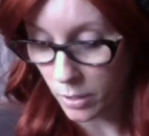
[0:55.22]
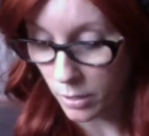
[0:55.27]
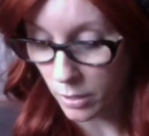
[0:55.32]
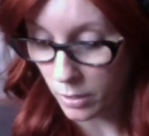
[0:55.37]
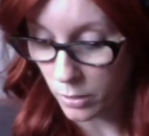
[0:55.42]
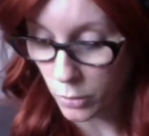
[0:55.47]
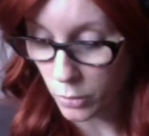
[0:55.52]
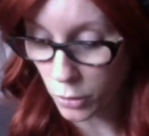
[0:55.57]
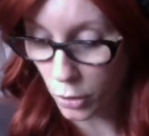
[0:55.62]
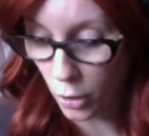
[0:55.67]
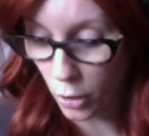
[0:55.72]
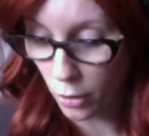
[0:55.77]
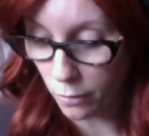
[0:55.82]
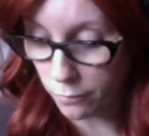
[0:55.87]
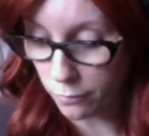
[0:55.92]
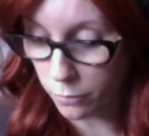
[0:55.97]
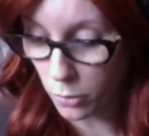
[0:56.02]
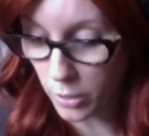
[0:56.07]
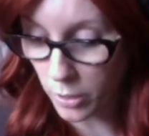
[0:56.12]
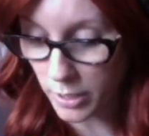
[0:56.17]
So
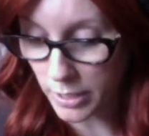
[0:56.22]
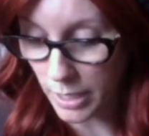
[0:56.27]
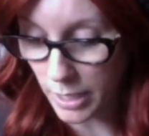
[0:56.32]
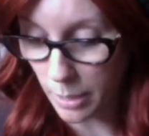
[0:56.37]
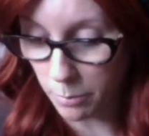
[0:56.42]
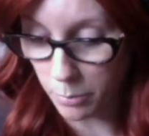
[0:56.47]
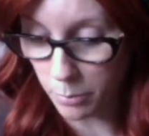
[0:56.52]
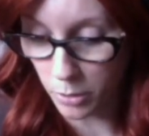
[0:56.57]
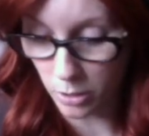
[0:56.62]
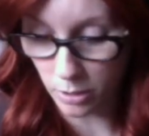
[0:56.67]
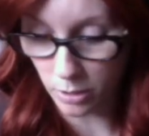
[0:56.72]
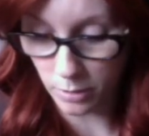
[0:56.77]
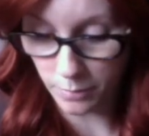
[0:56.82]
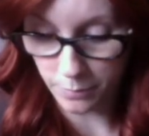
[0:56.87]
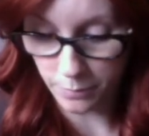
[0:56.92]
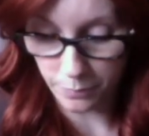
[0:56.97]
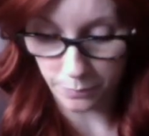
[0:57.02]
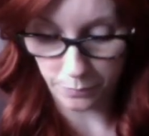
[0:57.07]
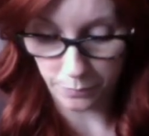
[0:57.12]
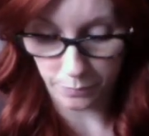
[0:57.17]
for example,
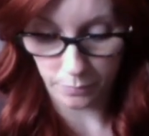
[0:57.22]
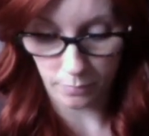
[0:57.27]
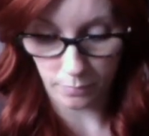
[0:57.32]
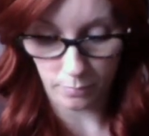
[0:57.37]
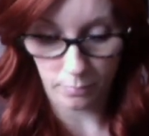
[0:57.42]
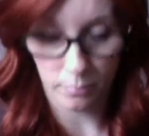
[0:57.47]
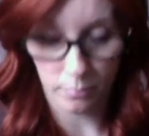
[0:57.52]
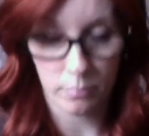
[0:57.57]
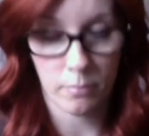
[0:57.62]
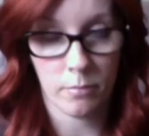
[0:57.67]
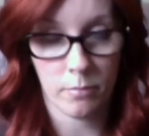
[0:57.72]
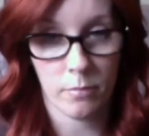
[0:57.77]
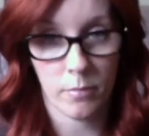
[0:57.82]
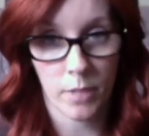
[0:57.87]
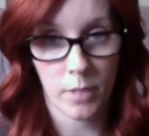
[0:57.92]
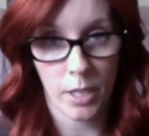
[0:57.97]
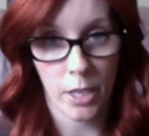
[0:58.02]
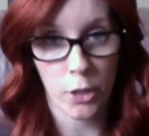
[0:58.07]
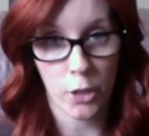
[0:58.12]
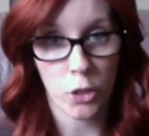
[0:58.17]

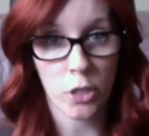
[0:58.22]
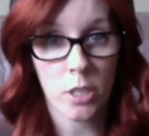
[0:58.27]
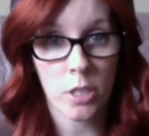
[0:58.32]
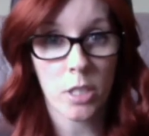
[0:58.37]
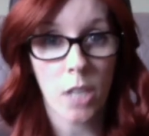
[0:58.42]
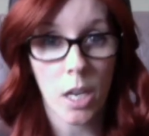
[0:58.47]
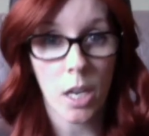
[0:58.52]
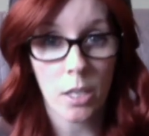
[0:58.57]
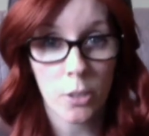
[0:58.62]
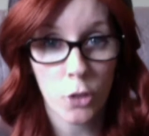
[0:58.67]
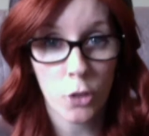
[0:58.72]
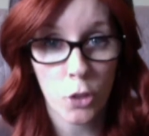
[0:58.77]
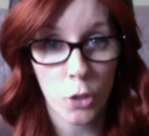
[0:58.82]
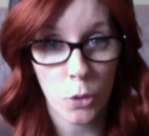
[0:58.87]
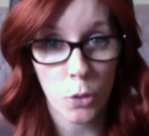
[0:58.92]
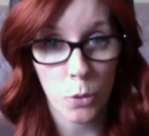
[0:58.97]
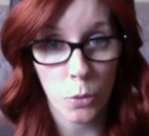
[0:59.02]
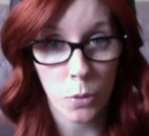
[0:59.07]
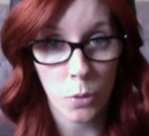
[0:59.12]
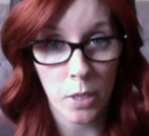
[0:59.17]
and they're stuck
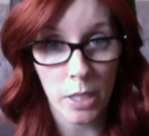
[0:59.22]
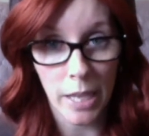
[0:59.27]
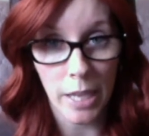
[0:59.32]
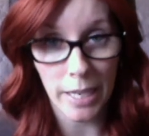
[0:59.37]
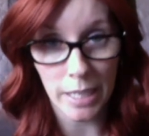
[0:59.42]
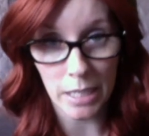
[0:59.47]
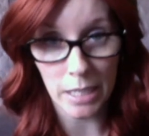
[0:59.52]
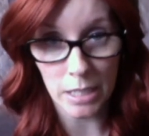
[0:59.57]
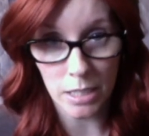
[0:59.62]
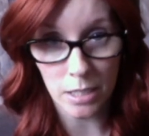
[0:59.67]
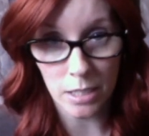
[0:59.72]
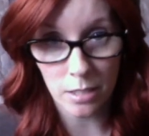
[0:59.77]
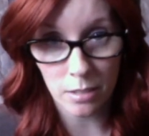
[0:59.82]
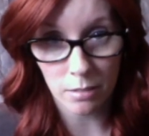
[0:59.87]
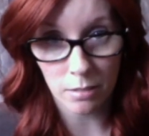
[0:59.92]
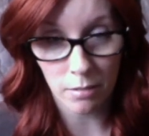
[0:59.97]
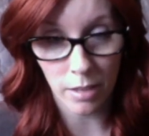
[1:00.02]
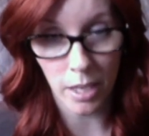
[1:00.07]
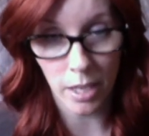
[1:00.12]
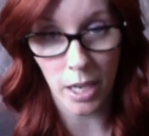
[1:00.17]
to the leggings
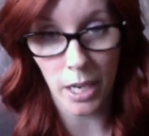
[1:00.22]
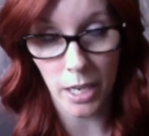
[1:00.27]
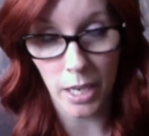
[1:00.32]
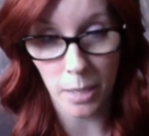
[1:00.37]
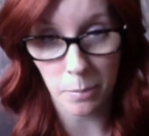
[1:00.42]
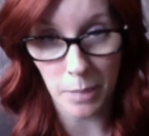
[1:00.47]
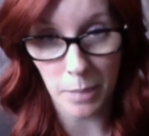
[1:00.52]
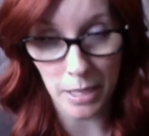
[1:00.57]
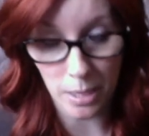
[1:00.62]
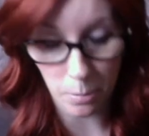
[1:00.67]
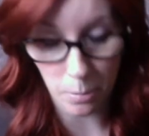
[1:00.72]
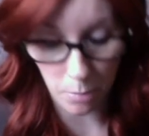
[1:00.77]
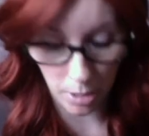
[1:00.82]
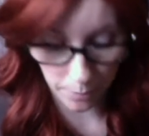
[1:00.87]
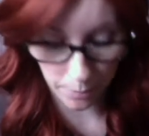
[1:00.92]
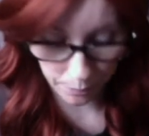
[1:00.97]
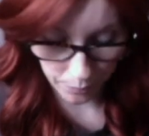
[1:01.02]
that I had made them on.